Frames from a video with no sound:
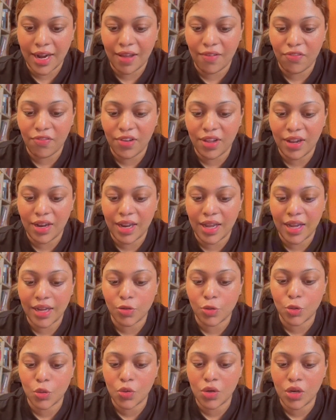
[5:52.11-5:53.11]
I feel
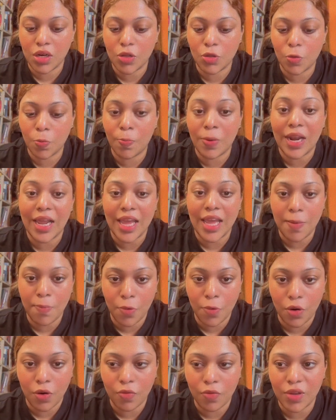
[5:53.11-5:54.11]
like children need to play
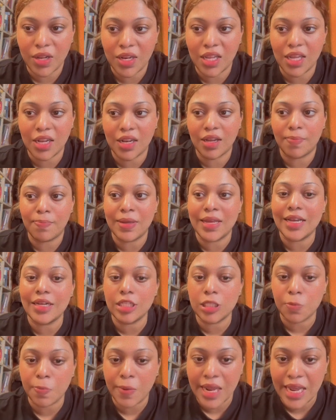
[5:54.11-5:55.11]
more. We need a bigger
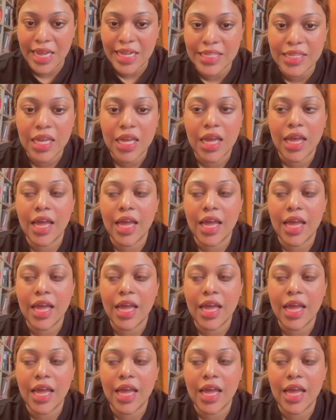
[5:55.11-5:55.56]
space.